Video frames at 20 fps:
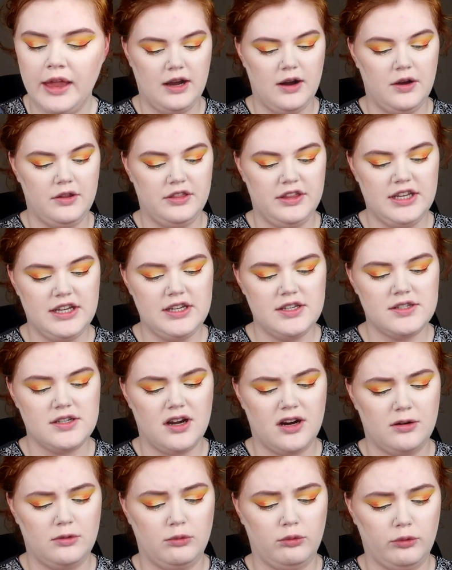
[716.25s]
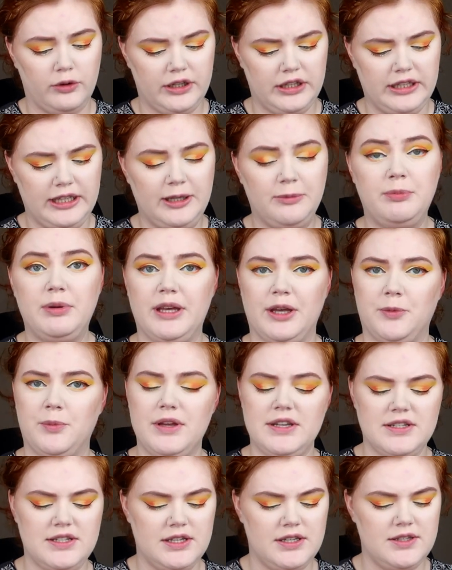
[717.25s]
Now these are really
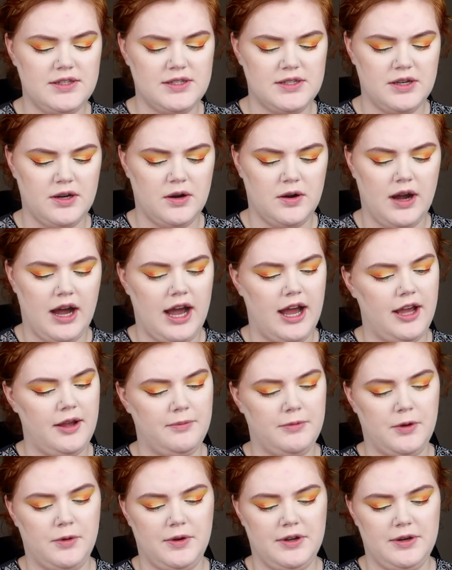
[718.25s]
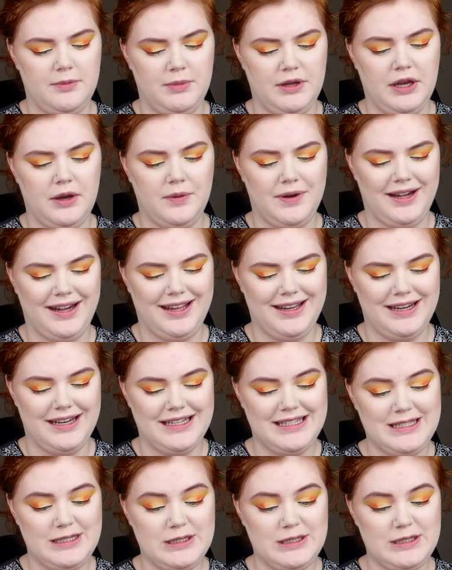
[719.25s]
pigmented, so I'm going to be going in